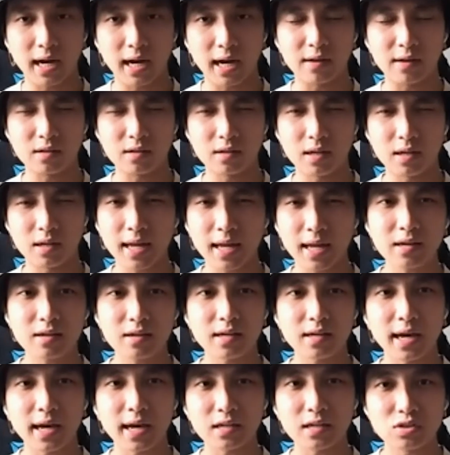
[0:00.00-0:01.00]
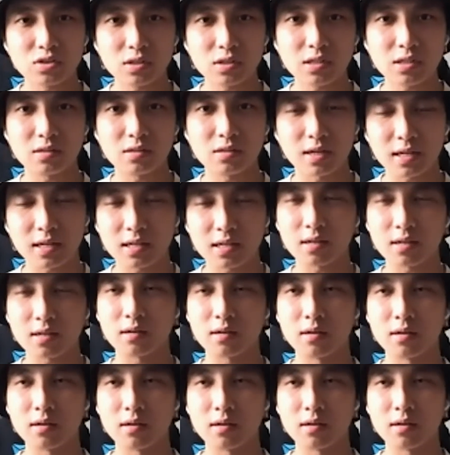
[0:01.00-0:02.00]
I like actually taking
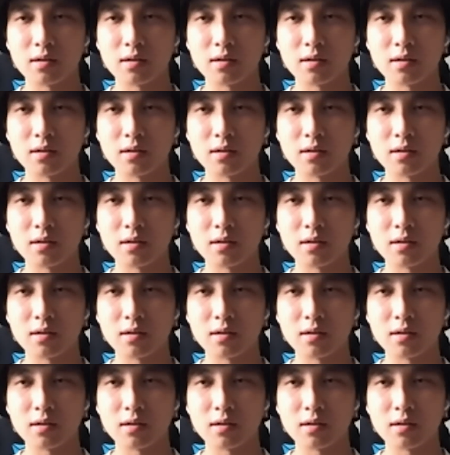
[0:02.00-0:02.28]
more